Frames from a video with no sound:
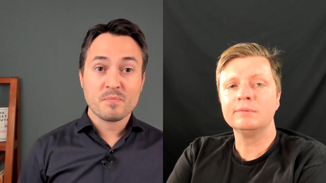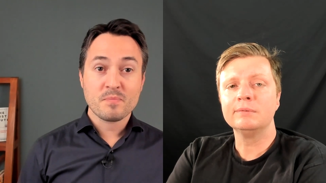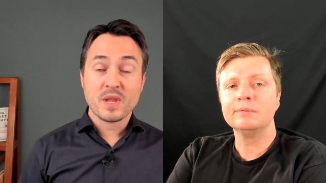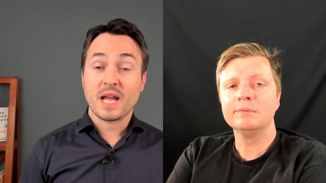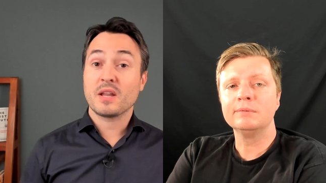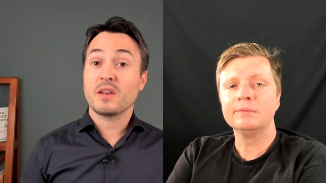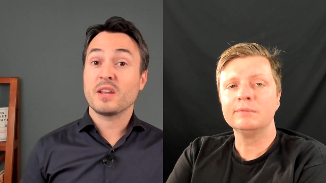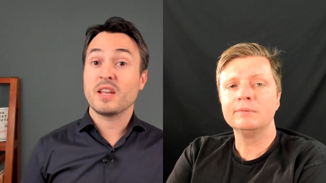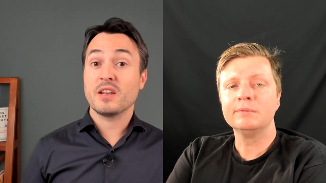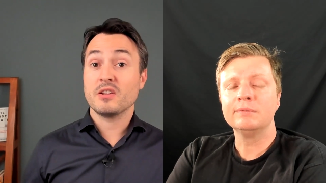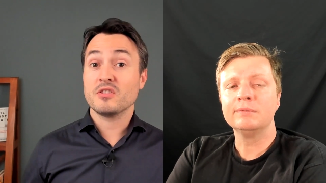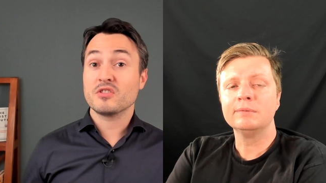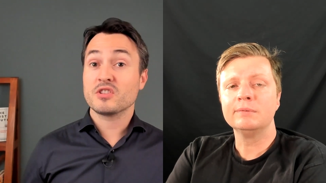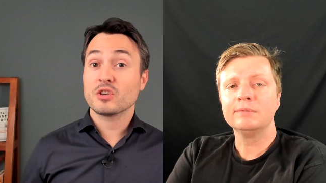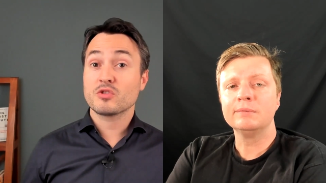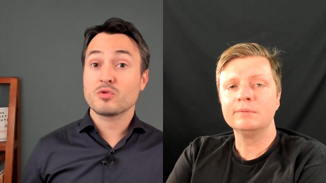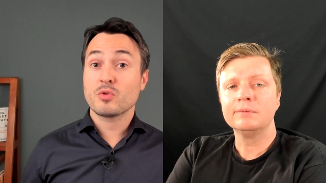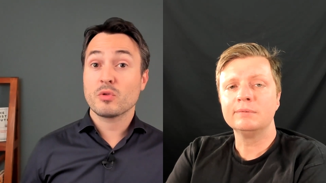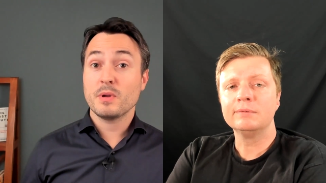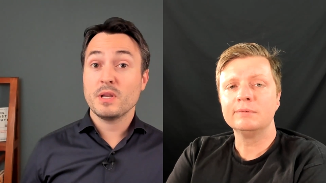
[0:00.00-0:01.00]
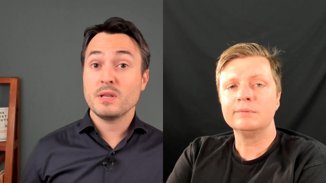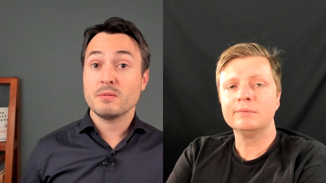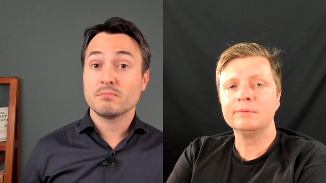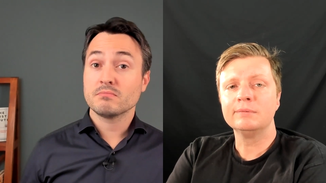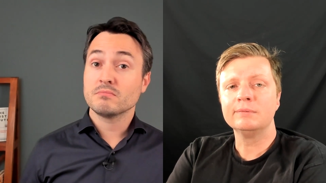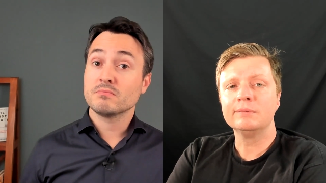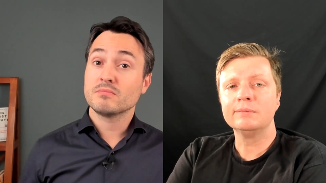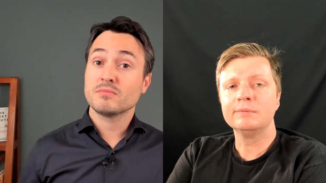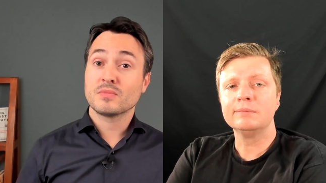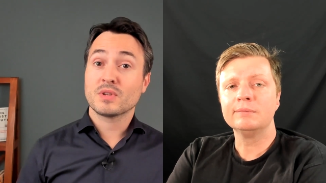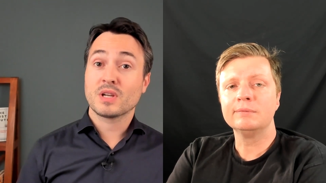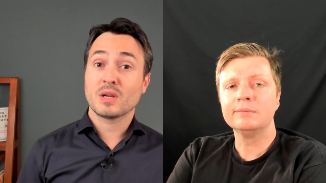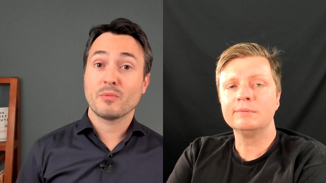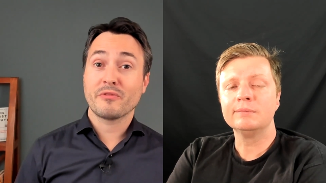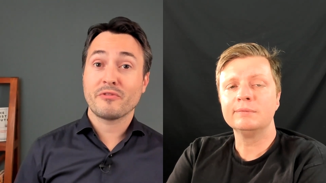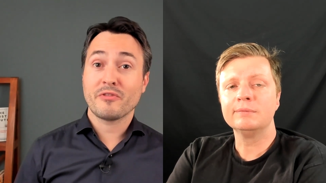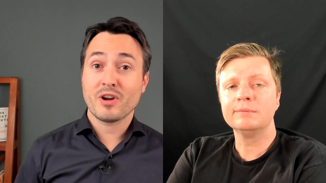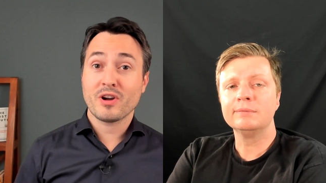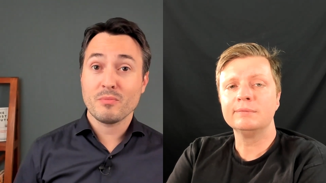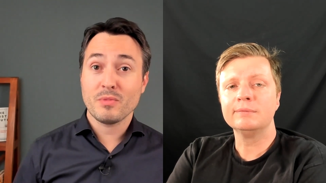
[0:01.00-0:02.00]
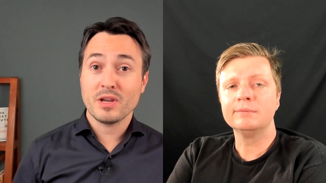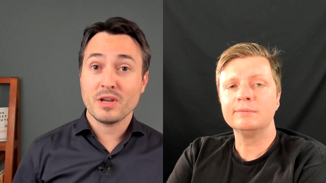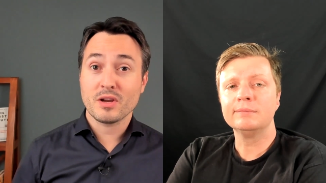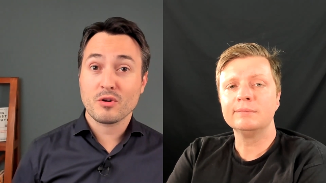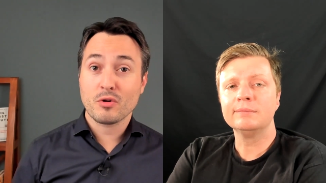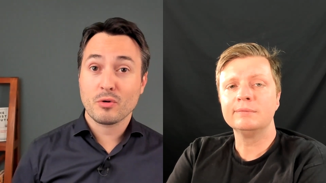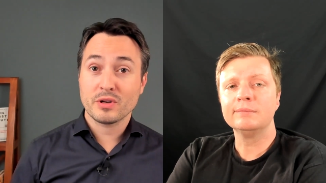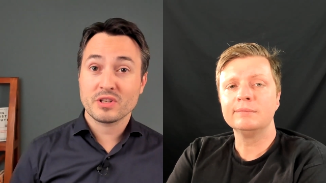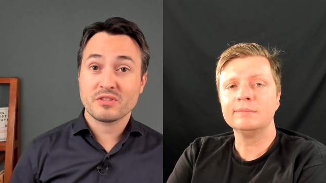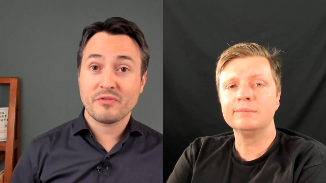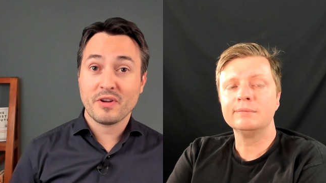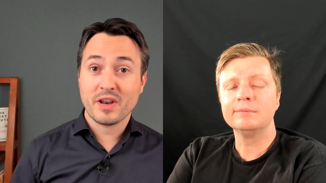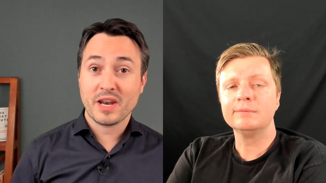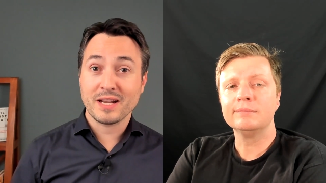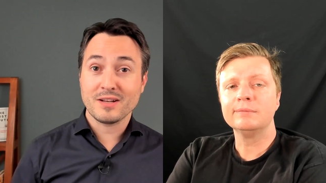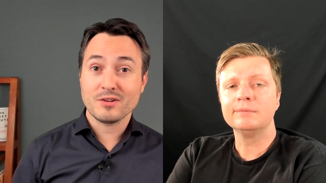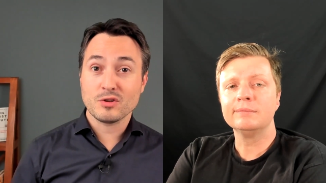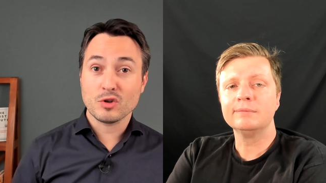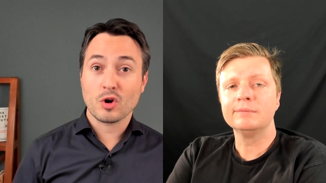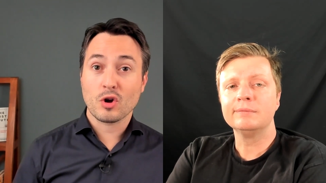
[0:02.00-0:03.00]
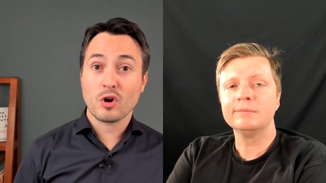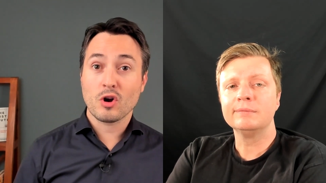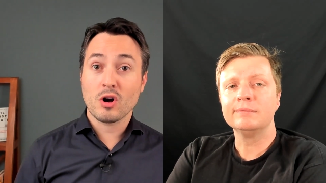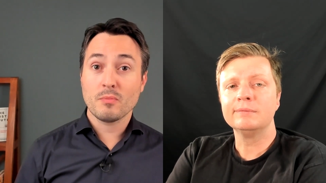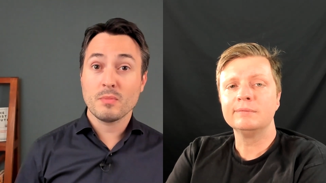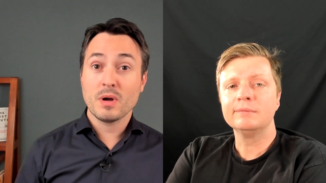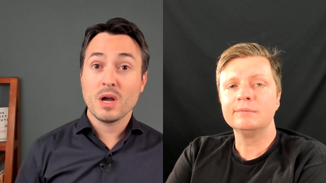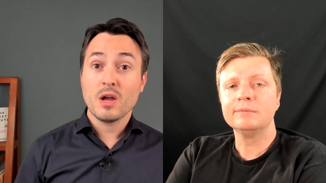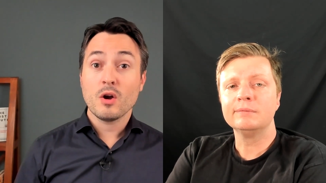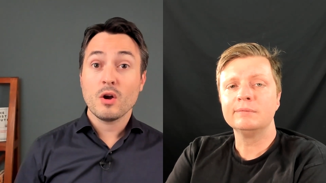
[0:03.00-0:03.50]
Speaker 1: How to get in touch with me? Come and find me at chrisfenning.com